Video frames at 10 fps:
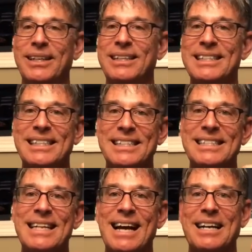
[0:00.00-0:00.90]
This is
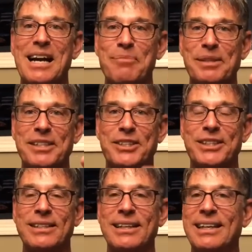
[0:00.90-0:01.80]
not a
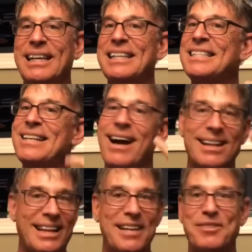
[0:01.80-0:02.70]
competition. It is not a
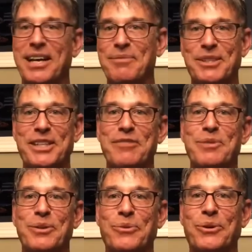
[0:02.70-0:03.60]
Lifetime
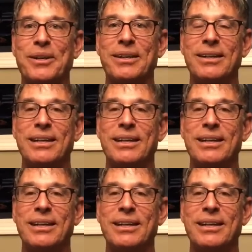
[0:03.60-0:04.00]
Achievement Award.